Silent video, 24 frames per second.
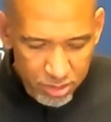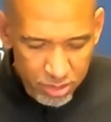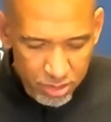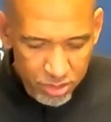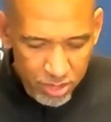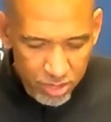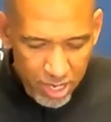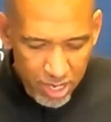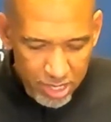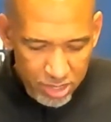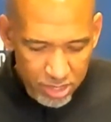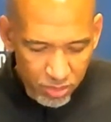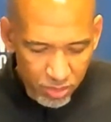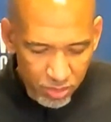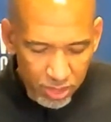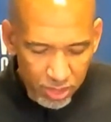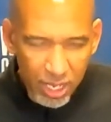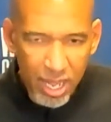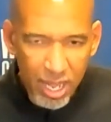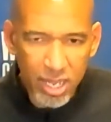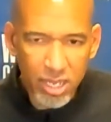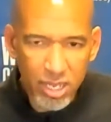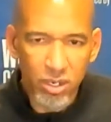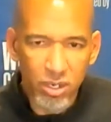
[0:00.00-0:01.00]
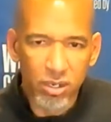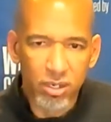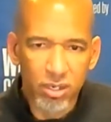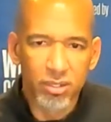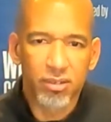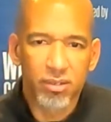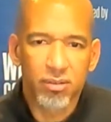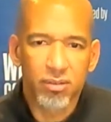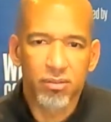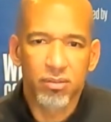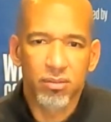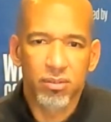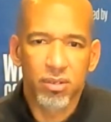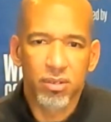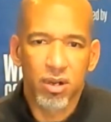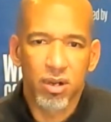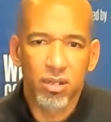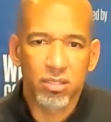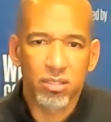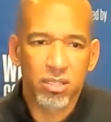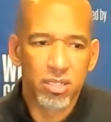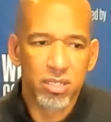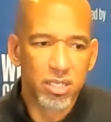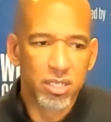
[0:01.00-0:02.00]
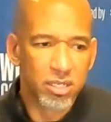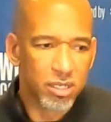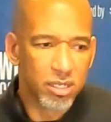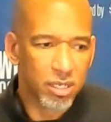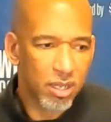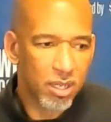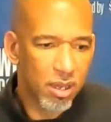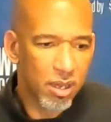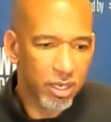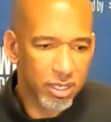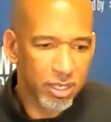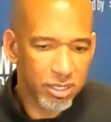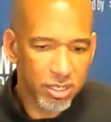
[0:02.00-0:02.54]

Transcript: tried to rely on all season long,